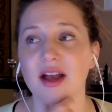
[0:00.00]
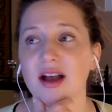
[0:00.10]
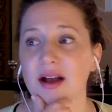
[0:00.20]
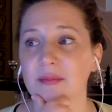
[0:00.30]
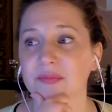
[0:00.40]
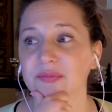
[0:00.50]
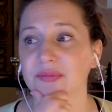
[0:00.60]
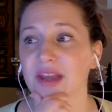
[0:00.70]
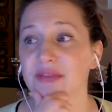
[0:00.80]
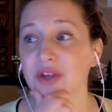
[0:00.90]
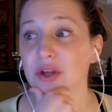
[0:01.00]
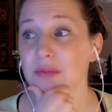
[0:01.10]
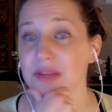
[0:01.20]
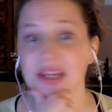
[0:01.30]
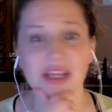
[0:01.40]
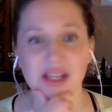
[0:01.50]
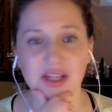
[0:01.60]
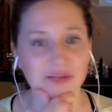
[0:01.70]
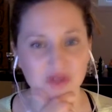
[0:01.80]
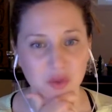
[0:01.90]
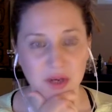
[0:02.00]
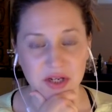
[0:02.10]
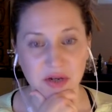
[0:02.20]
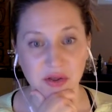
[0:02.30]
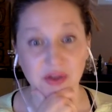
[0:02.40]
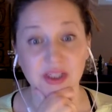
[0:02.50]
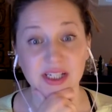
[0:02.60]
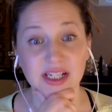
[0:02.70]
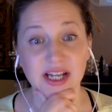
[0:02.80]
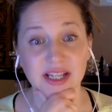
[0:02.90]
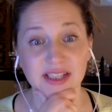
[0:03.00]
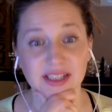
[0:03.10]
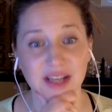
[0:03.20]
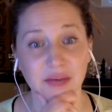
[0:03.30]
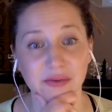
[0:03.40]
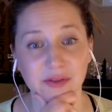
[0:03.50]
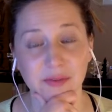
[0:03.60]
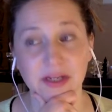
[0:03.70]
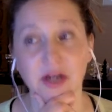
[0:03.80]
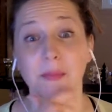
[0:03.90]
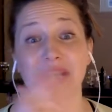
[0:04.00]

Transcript: If it could be even 20 or 30, I think that would feel better.